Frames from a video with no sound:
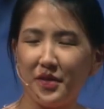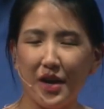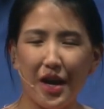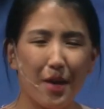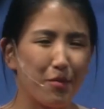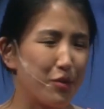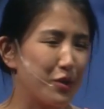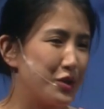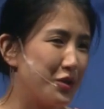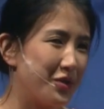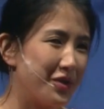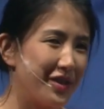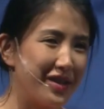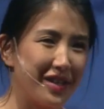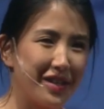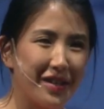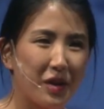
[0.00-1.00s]
the
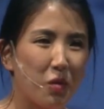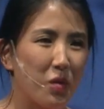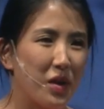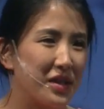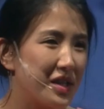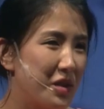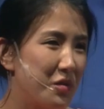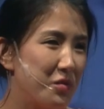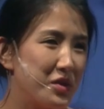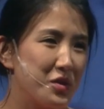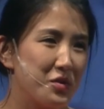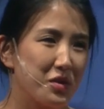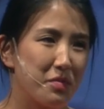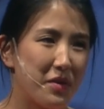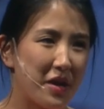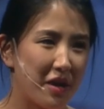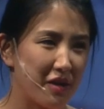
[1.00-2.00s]
opportunity. Like, what can we do
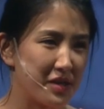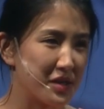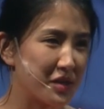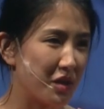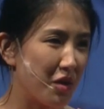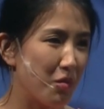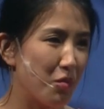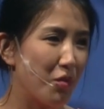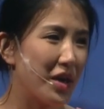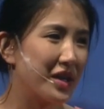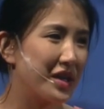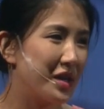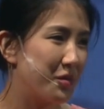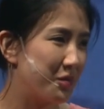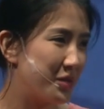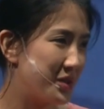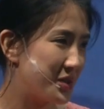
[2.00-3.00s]
with Periscope? What
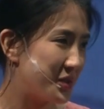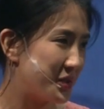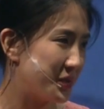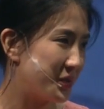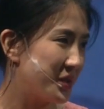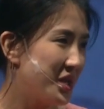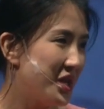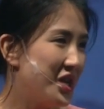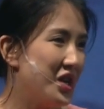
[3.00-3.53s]
can we do?